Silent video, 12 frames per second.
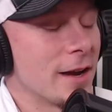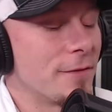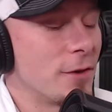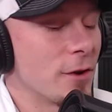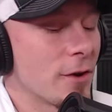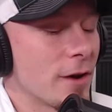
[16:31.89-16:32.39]
If
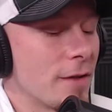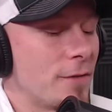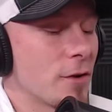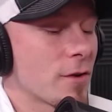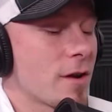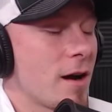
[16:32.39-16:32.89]

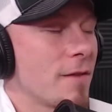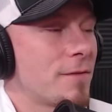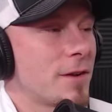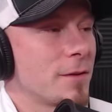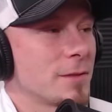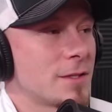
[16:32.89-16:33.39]
you're
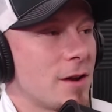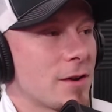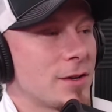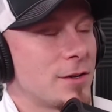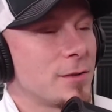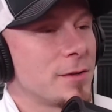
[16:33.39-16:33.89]
confident with
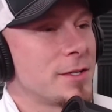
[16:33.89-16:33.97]
talking to a